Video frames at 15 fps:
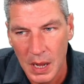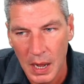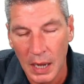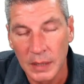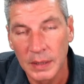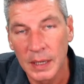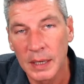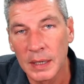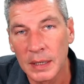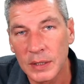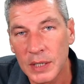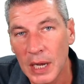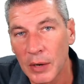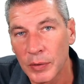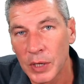And then
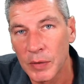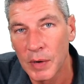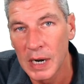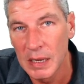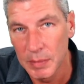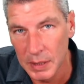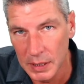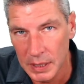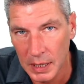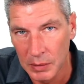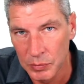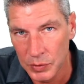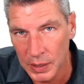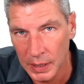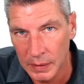Saudi Arabia
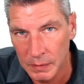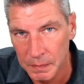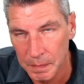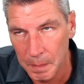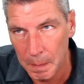comes out